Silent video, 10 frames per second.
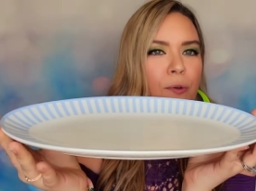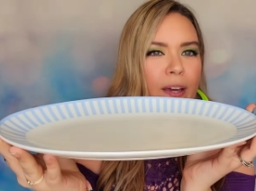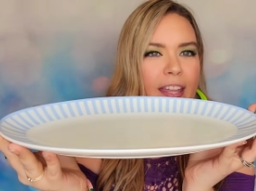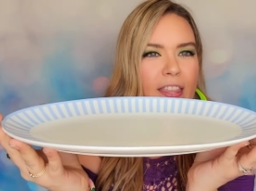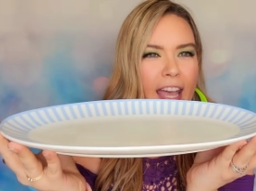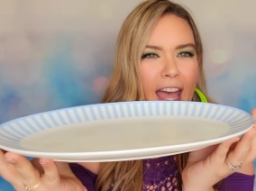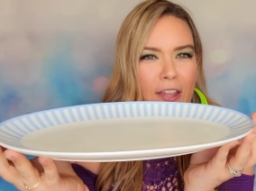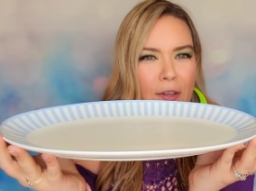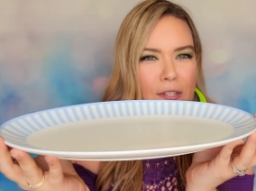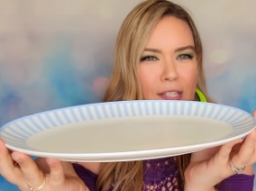get kind
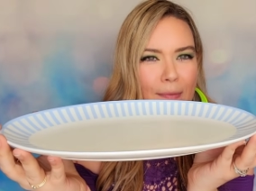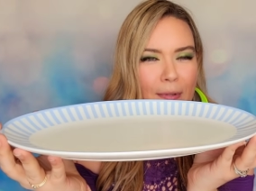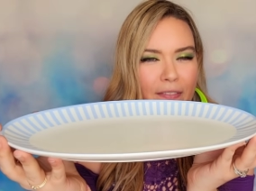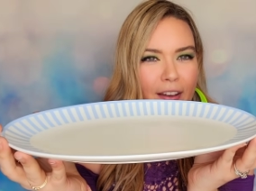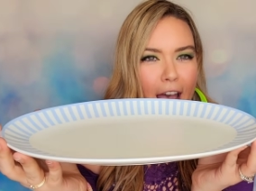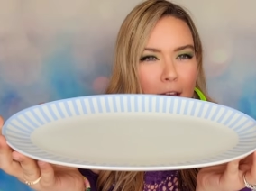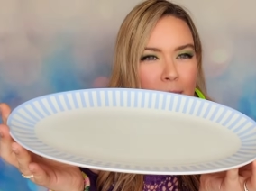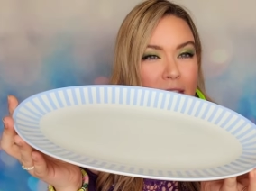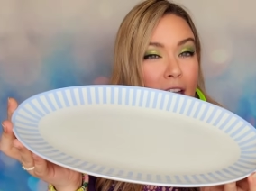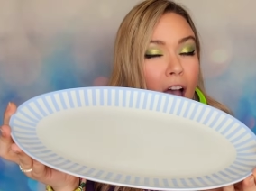of those summer vibes.